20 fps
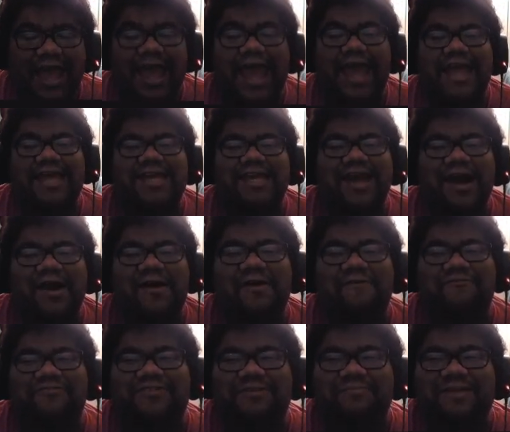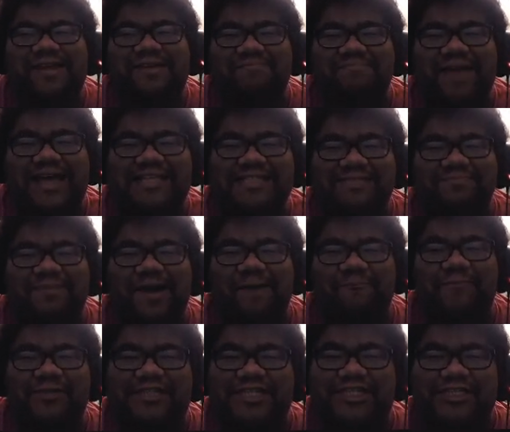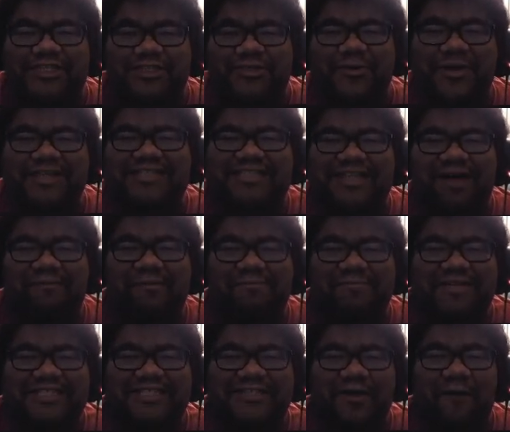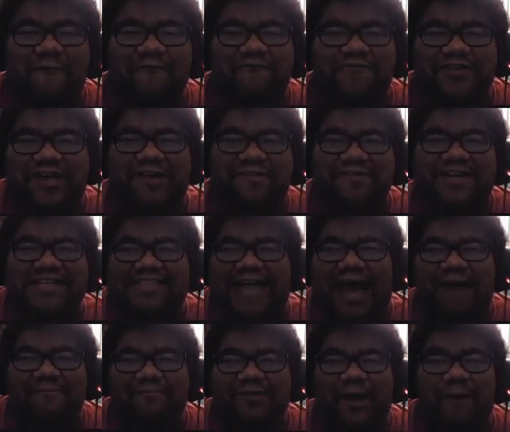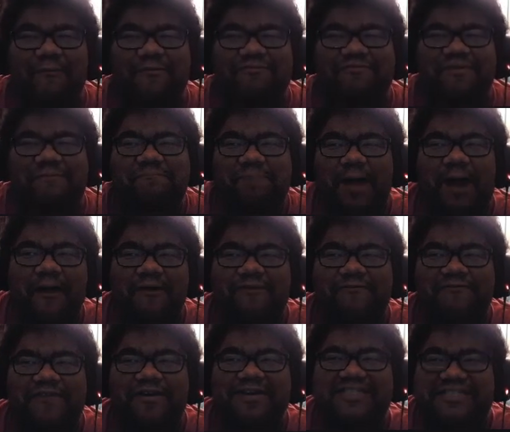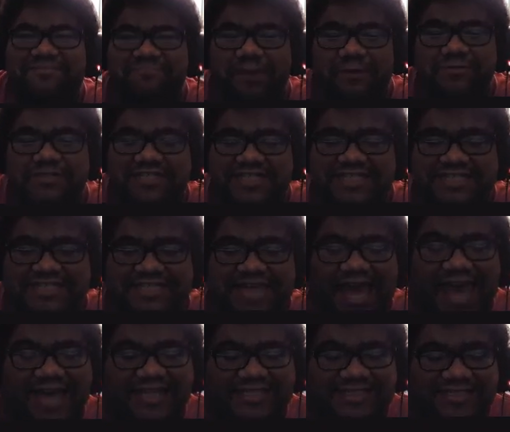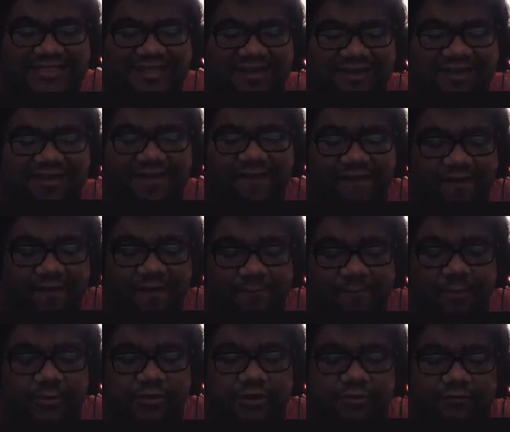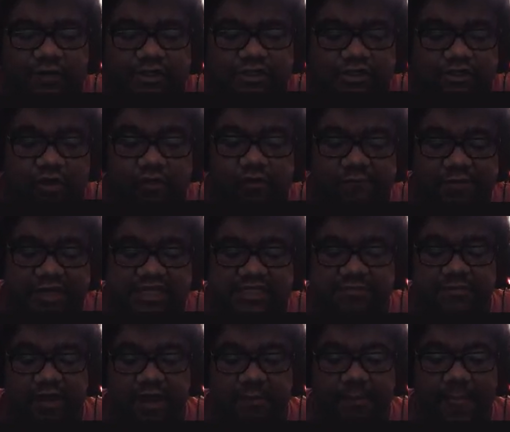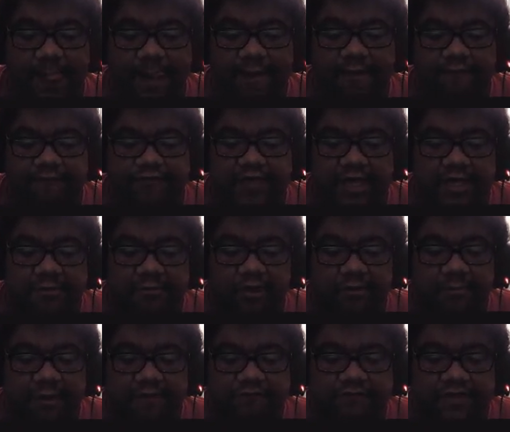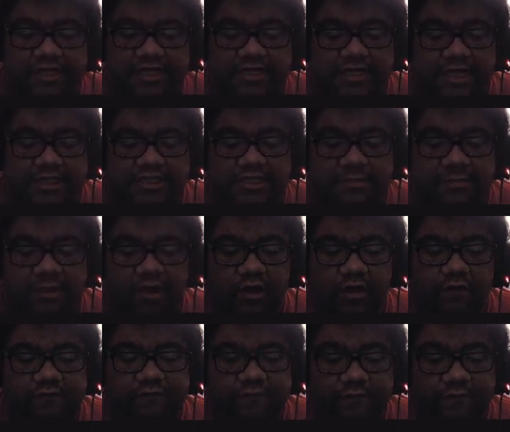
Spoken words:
Yo, if somebody messed me up with these choices, I'm gonna be so furious. I'm going for Poe first. Mocha's next. Mocha rushes over and picks me up, setting me on my feet and dusting me off.